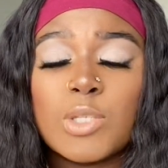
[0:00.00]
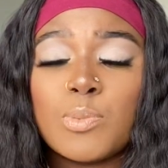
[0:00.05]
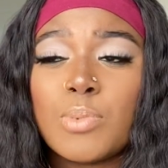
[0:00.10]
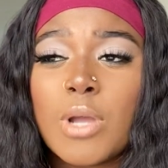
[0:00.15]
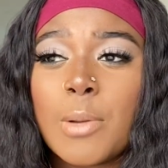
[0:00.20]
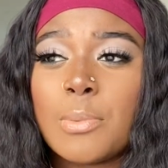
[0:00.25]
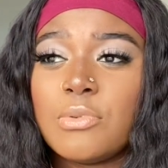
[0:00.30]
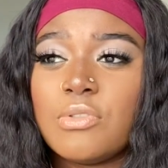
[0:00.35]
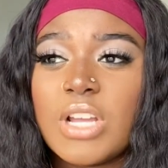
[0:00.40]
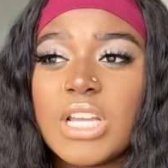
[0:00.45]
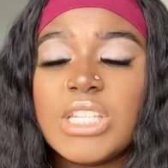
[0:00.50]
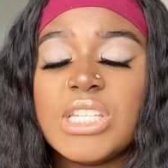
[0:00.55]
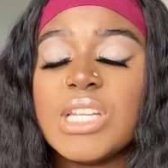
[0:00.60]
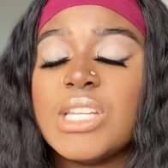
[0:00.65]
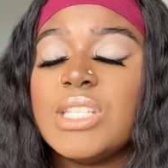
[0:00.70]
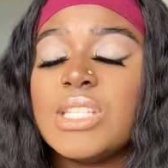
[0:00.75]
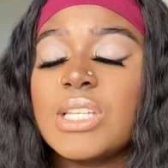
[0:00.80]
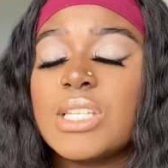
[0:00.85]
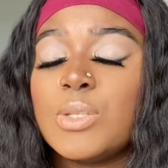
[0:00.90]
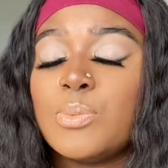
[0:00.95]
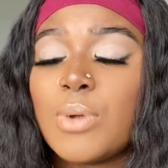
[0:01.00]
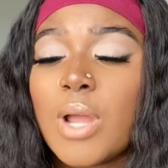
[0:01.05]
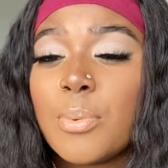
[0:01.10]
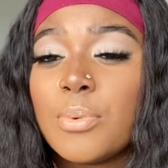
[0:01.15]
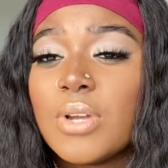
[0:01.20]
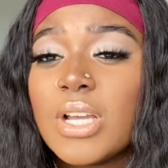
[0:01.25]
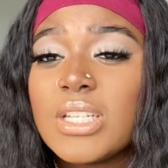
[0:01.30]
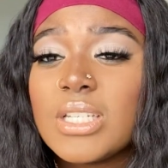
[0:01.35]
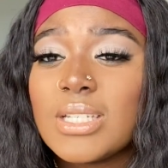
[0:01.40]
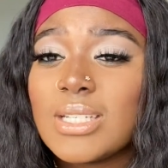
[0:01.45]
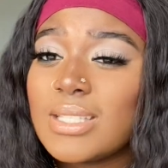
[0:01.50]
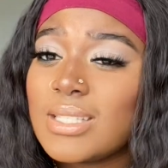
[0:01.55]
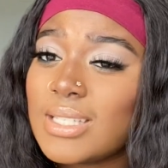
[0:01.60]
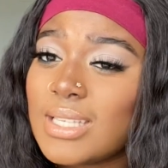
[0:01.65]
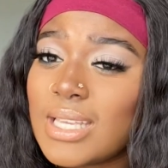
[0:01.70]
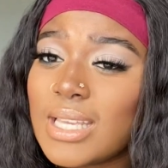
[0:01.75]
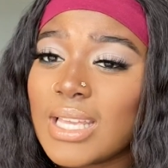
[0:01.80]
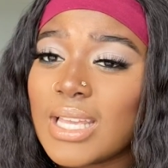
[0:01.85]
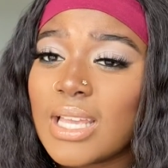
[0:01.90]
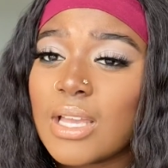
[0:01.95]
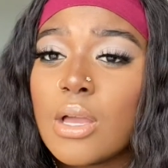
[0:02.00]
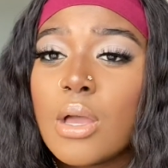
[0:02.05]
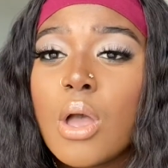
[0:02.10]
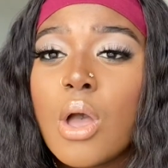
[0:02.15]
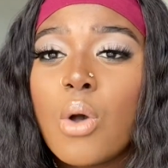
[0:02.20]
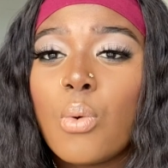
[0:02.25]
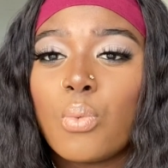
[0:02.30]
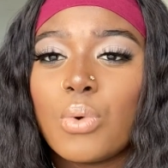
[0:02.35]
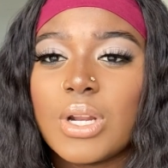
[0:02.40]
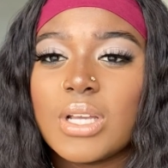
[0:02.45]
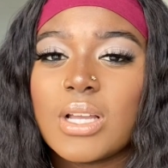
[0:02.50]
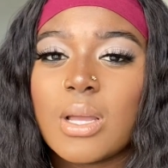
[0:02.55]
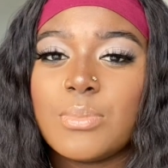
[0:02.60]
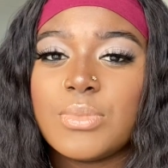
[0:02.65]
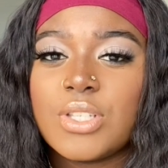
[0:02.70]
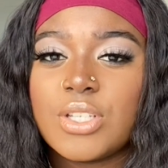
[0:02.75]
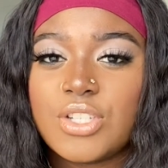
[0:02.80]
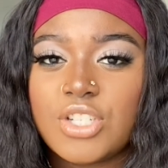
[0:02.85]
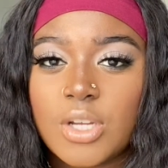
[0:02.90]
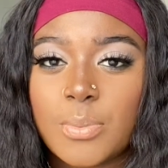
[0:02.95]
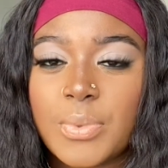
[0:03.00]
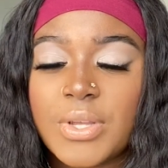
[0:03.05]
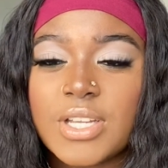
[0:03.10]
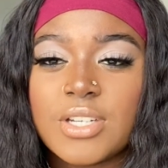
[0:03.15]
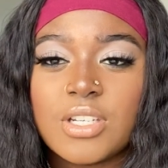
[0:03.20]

preparation, because preparation is key when it comes to shipping.